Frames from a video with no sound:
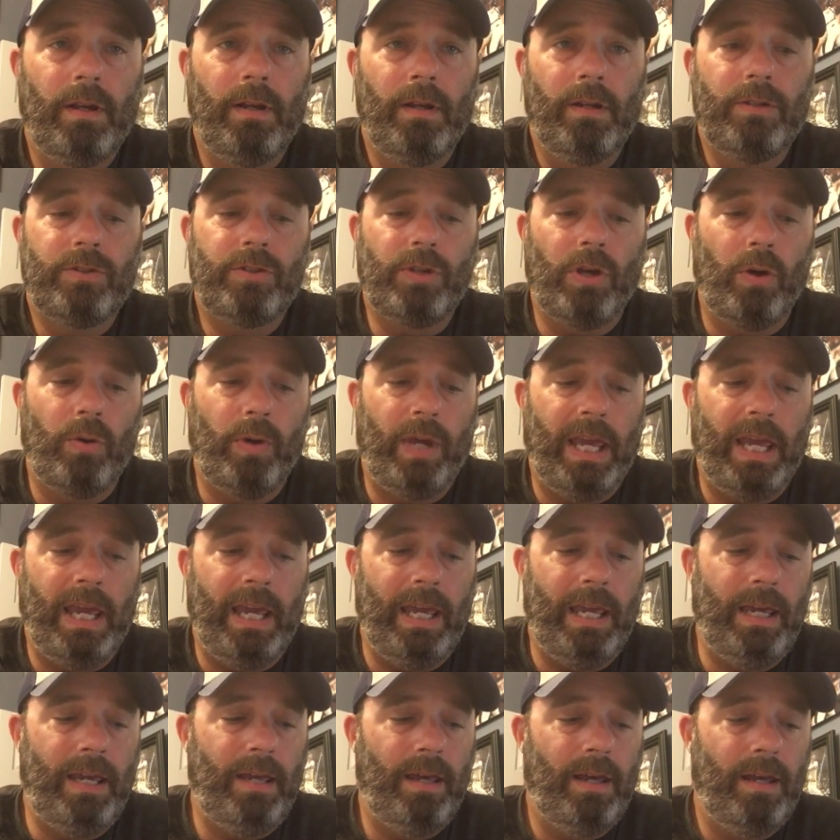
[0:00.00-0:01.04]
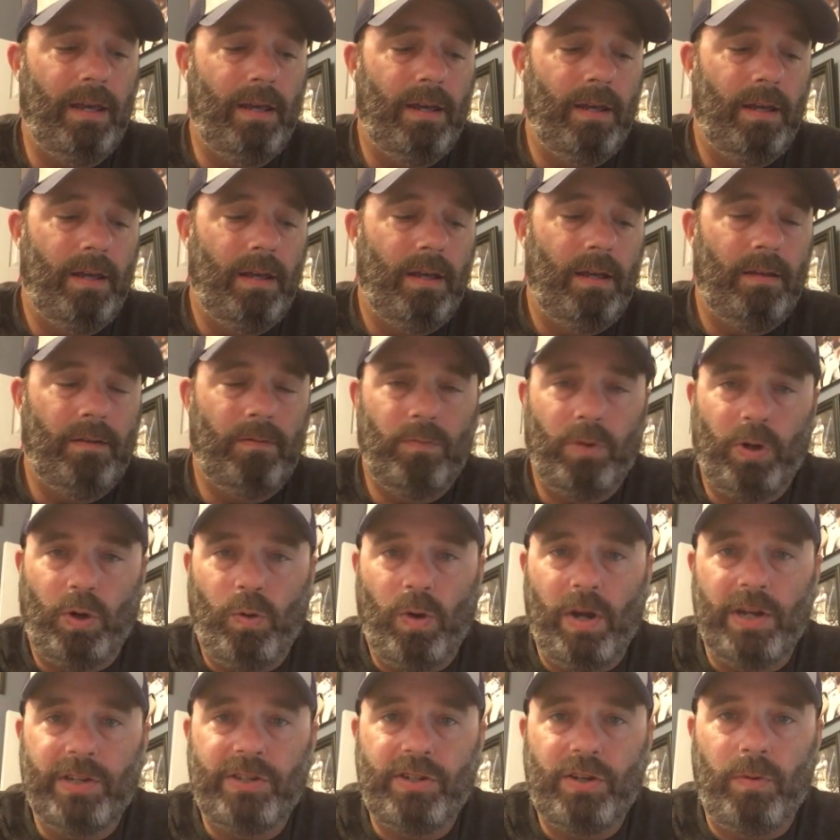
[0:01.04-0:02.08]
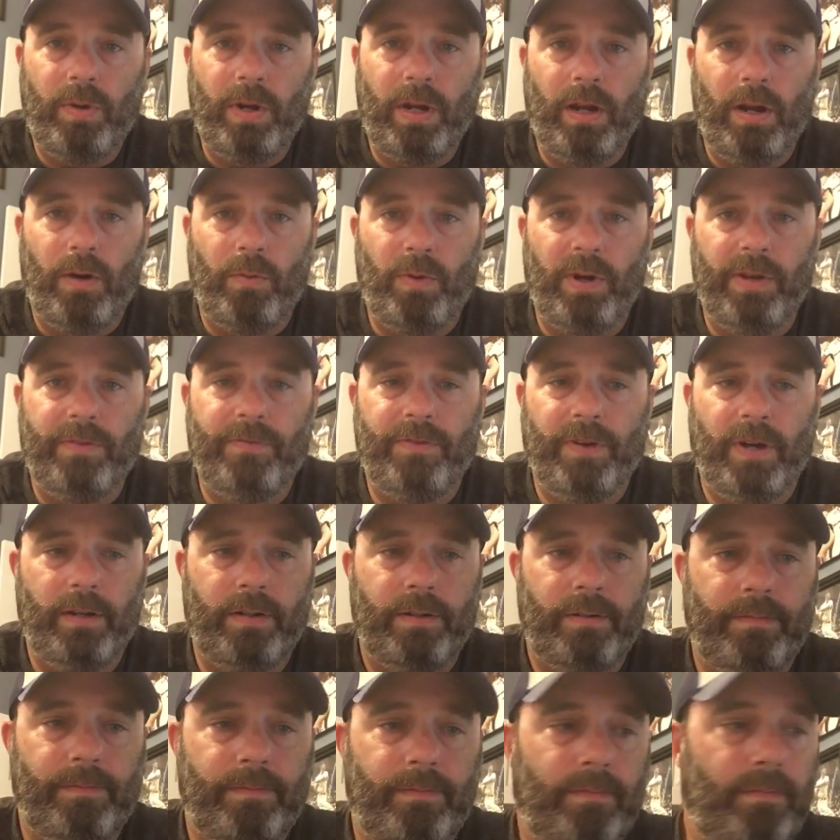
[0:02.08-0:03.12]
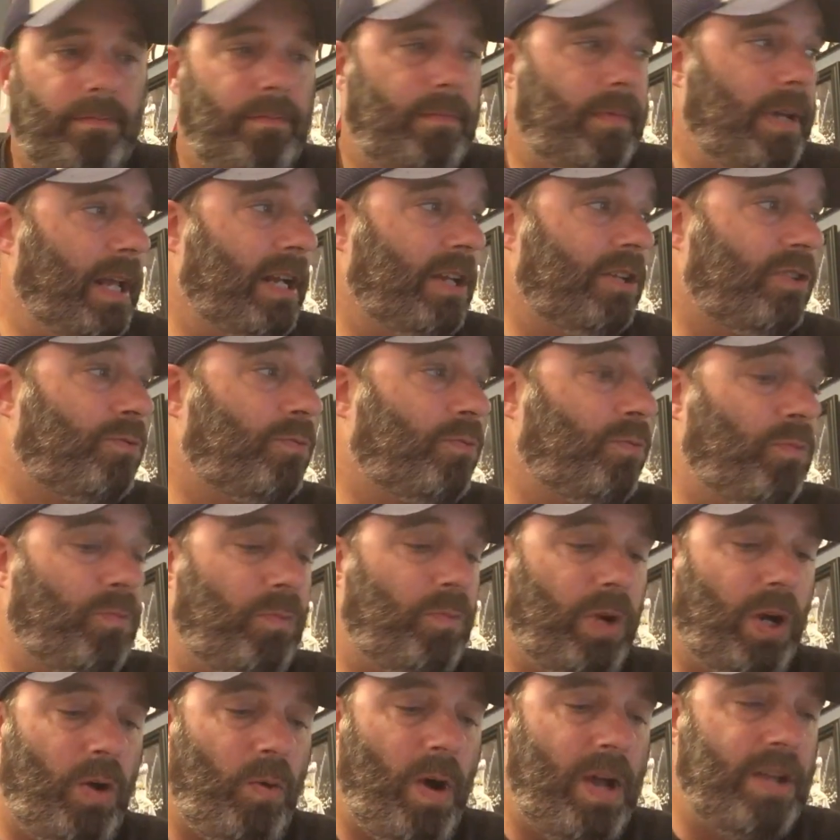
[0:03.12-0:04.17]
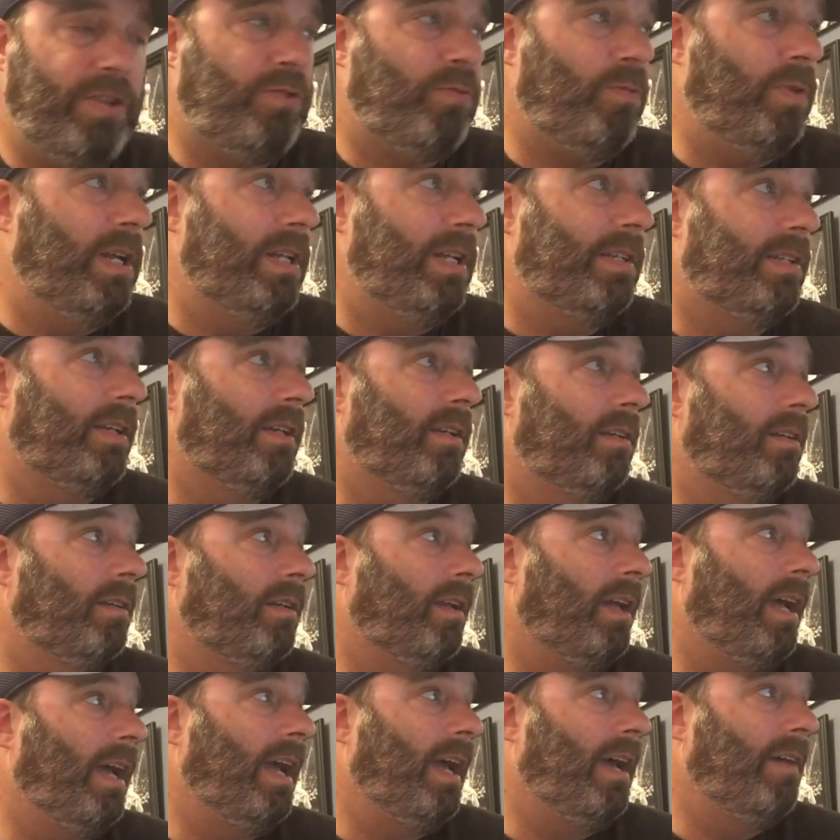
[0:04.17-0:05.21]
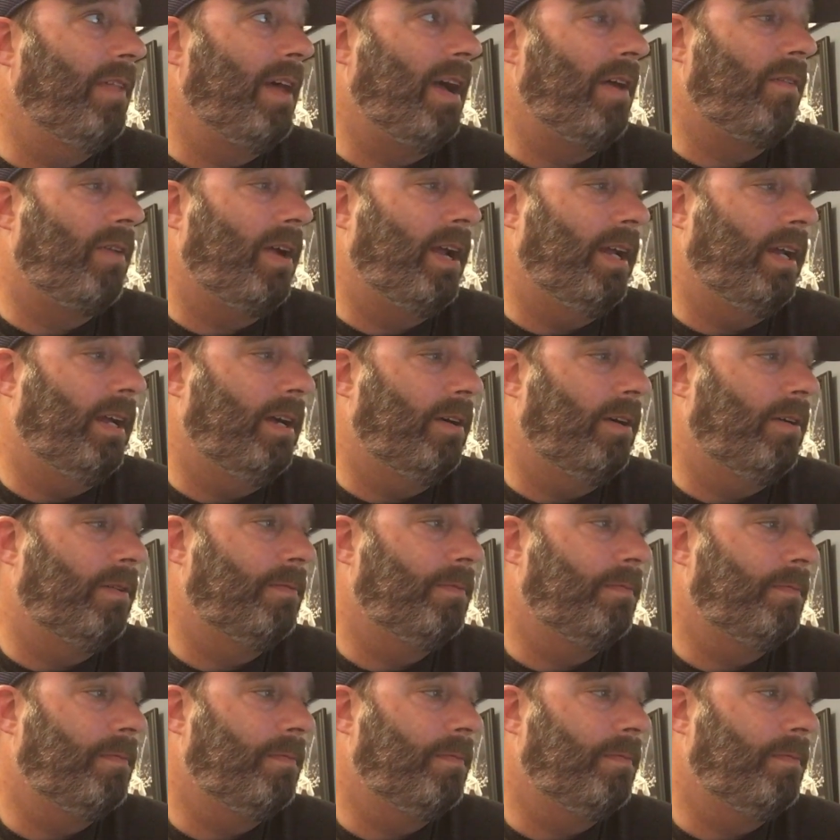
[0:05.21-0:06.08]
So he requests a, re a refund. And his request reason, I have that right here.